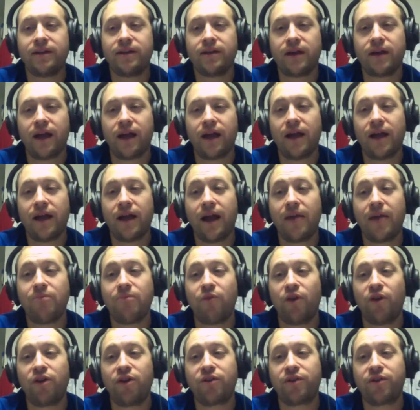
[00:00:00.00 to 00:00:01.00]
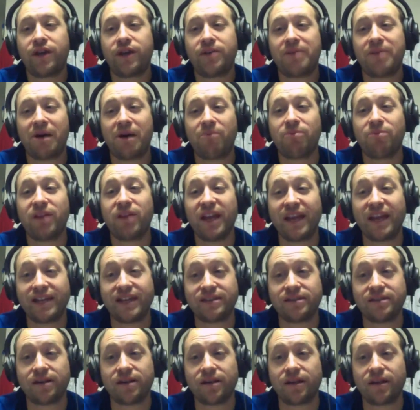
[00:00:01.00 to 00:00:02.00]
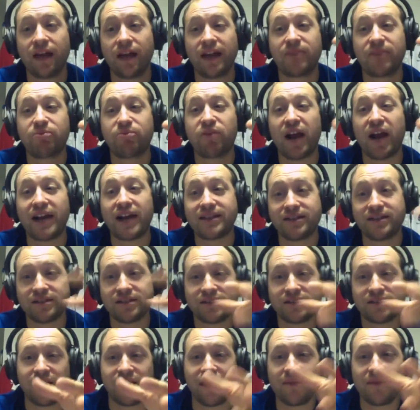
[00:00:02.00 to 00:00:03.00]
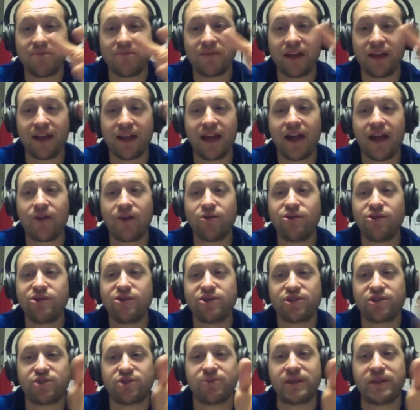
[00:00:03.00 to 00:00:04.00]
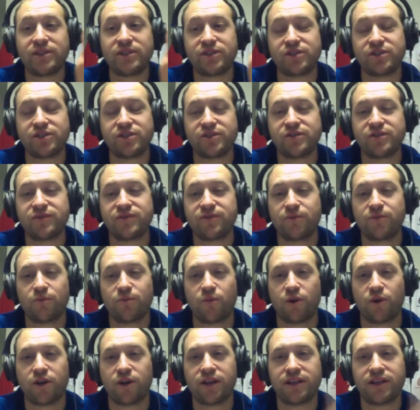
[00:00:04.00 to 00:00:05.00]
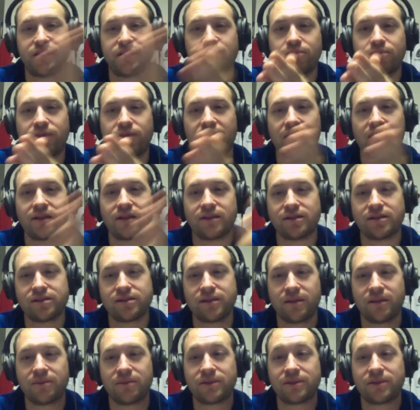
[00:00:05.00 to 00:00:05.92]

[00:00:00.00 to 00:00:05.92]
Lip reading: I'm wondering about playing like practice time. Like, how do suspensions work into practice time?